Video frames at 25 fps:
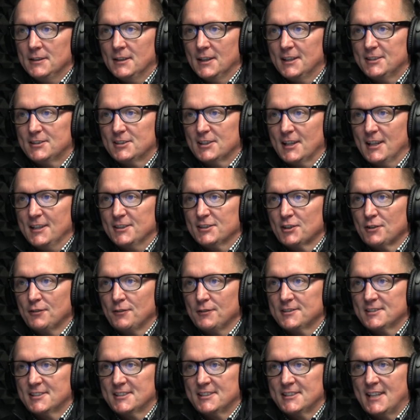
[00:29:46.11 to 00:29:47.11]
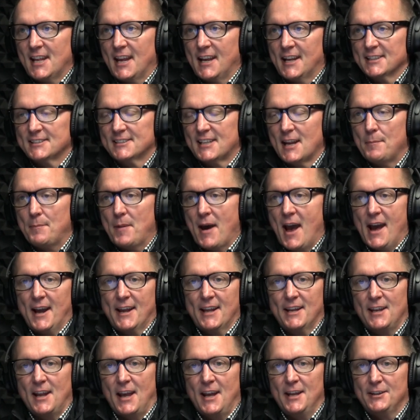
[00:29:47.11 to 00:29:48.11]
let's let's take a step
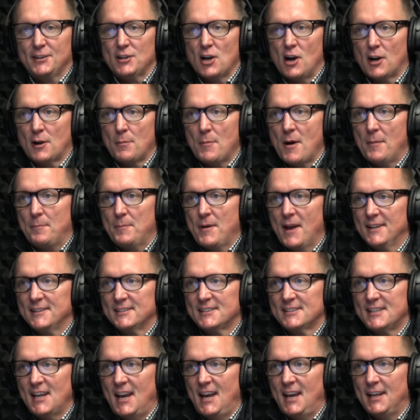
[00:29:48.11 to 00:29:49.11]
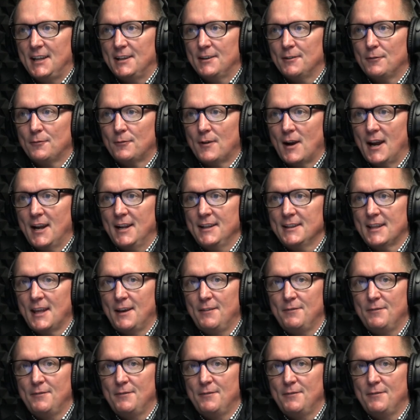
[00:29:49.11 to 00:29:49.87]
back and, and talk about Penn State, right?